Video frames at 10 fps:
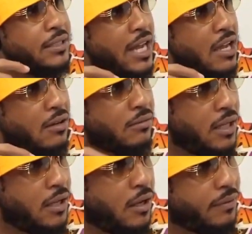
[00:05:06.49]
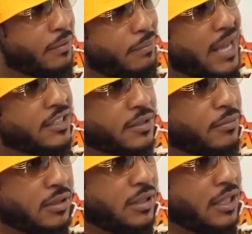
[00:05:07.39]
down from a
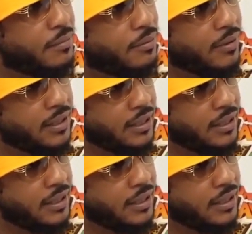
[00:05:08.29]
basketball standpoint.